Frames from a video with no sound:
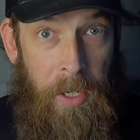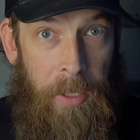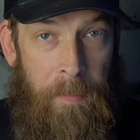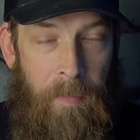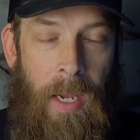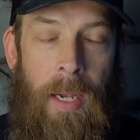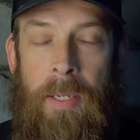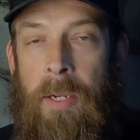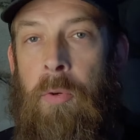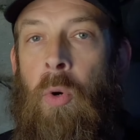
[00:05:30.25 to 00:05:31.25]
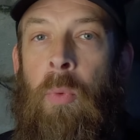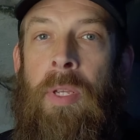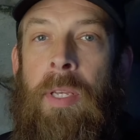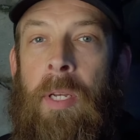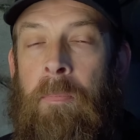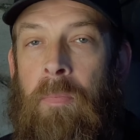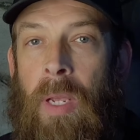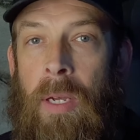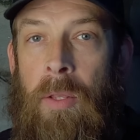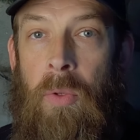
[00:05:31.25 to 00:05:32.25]
year as I normally am.
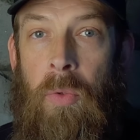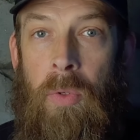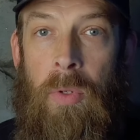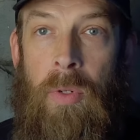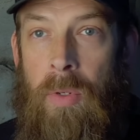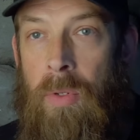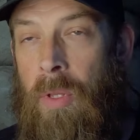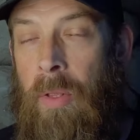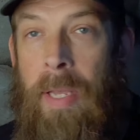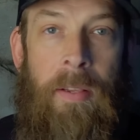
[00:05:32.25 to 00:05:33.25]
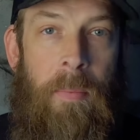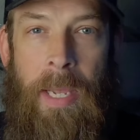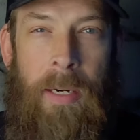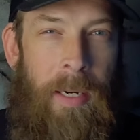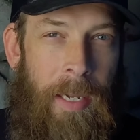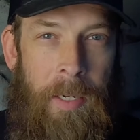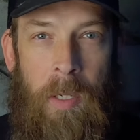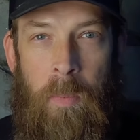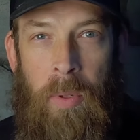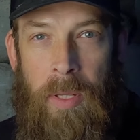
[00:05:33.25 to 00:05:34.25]
Uh, the lady of the manor and I kind of
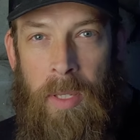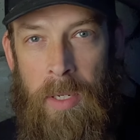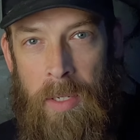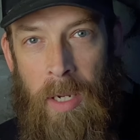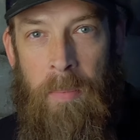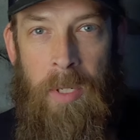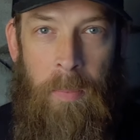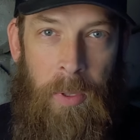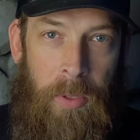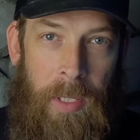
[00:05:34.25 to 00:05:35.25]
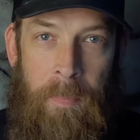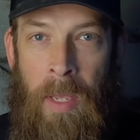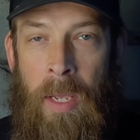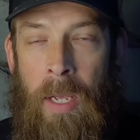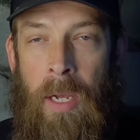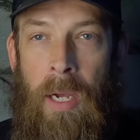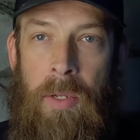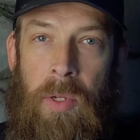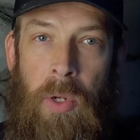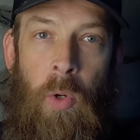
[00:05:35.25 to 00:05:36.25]
split things up typically. Uh,
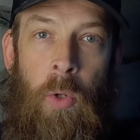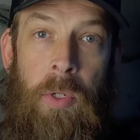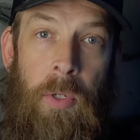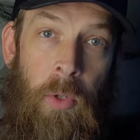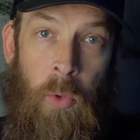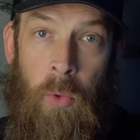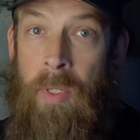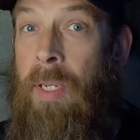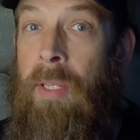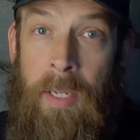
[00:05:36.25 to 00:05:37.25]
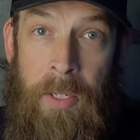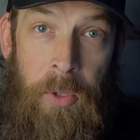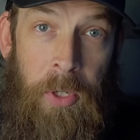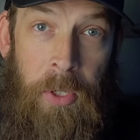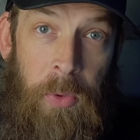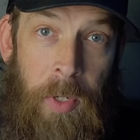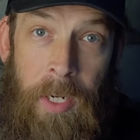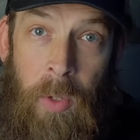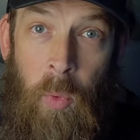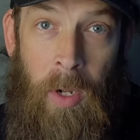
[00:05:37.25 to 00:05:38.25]
so she'll take the kids trick or
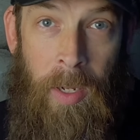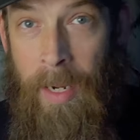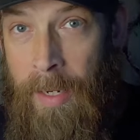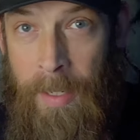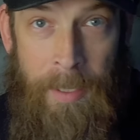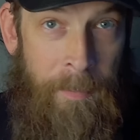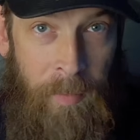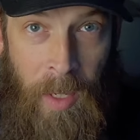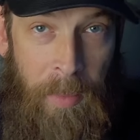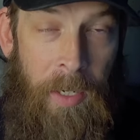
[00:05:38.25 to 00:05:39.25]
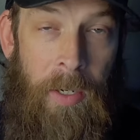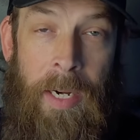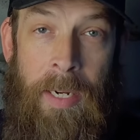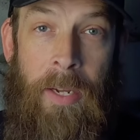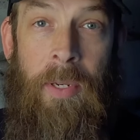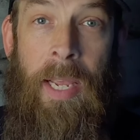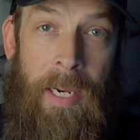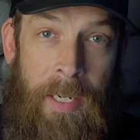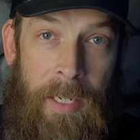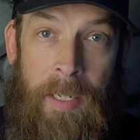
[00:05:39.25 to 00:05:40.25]
treating while I am here handing out
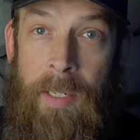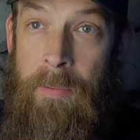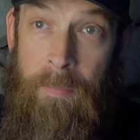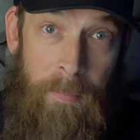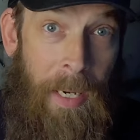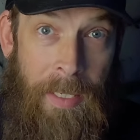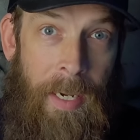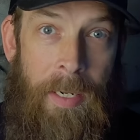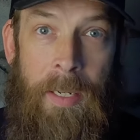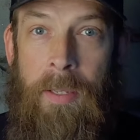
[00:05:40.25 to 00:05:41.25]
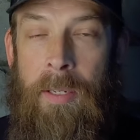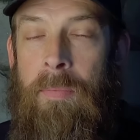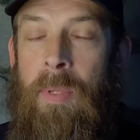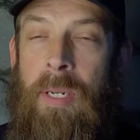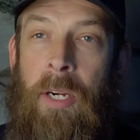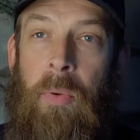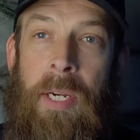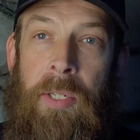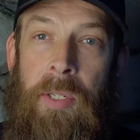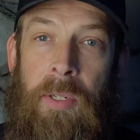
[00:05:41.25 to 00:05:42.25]
candy and maintaining the the
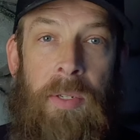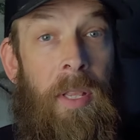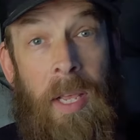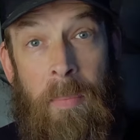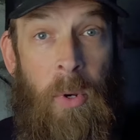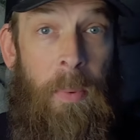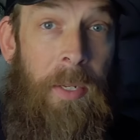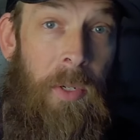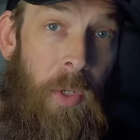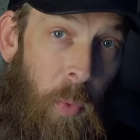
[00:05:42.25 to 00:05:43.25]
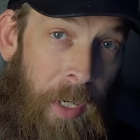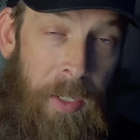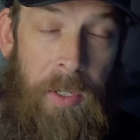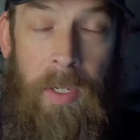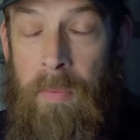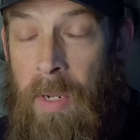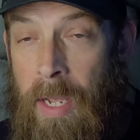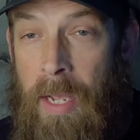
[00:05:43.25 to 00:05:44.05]
decorations, and then we might switch. And